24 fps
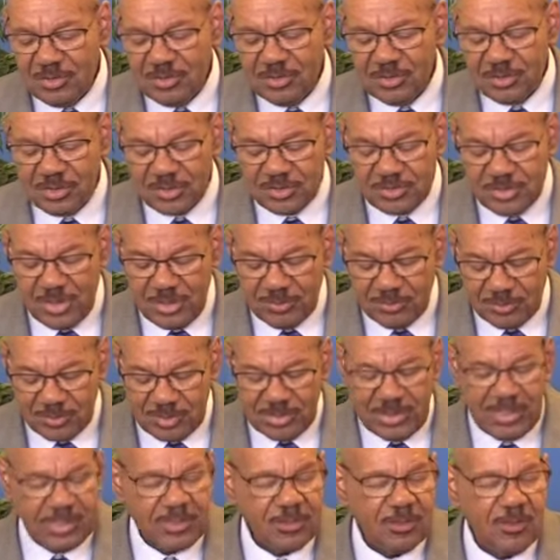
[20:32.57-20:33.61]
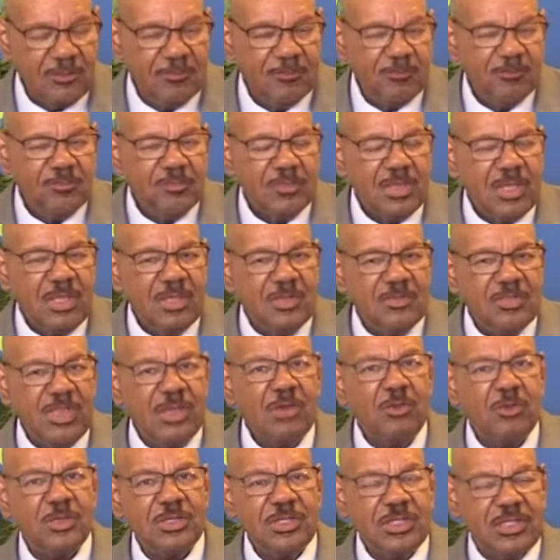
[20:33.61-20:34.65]
the southern kingdom. They
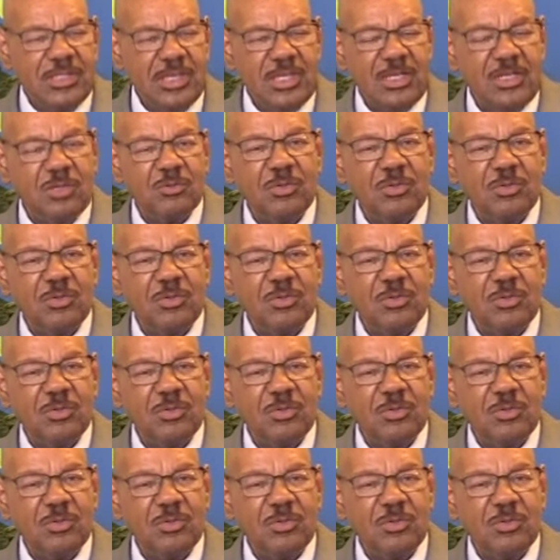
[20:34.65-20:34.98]
were really getting